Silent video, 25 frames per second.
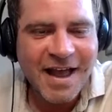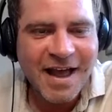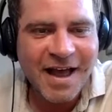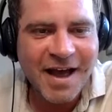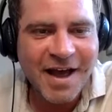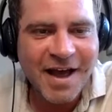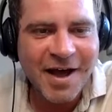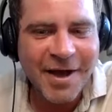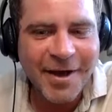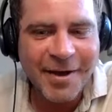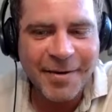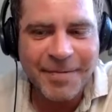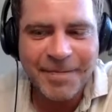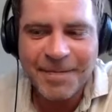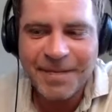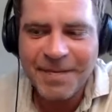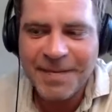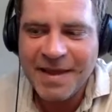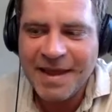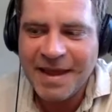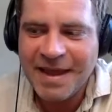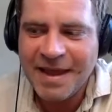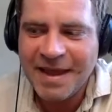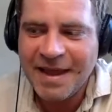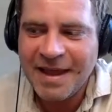
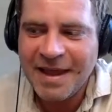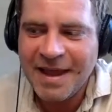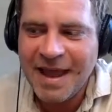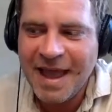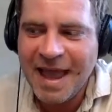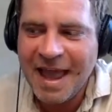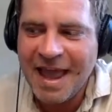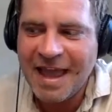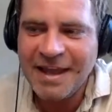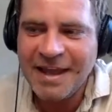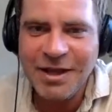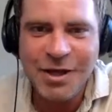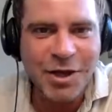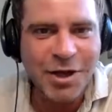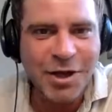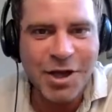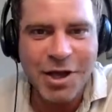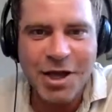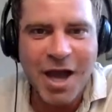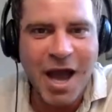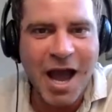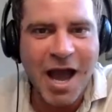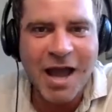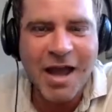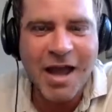Um, you,